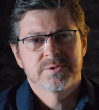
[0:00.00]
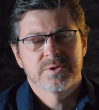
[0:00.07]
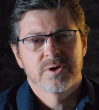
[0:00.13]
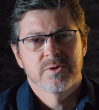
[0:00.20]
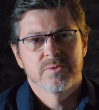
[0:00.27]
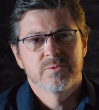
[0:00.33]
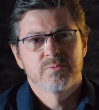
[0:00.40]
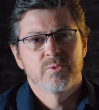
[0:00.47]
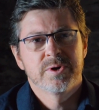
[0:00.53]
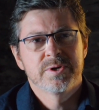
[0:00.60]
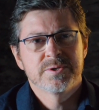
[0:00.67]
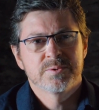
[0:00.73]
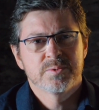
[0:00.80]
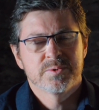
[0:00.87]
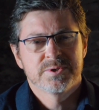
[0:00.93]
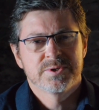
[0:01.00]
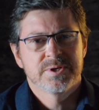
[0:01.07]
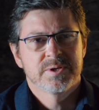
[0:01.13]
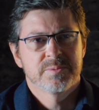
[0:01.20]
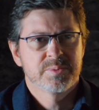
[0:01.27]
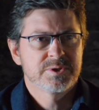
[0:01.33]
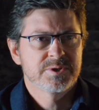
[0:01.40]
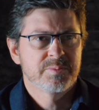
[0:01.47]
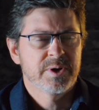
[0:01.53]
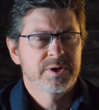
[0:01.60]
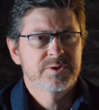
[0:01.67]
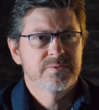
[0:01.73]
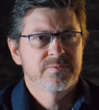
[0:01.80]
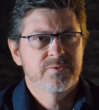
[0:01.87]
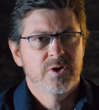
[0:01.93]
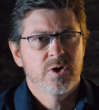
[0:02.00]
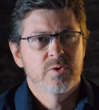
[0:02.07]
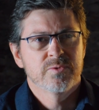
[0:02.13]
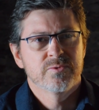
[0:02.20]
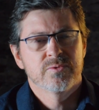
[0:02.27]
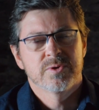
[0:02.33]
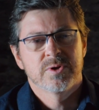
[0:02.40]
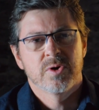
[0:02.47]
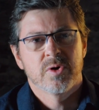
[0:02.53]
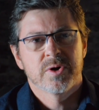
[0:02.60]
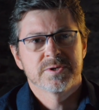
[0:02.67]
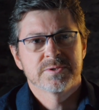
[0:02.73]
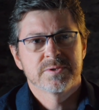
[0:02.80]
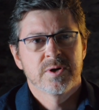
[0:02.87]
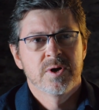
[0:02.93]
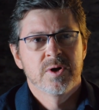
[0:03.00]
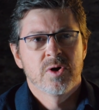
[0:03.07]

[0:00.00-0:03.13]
so readers will see a perspective told through the eyes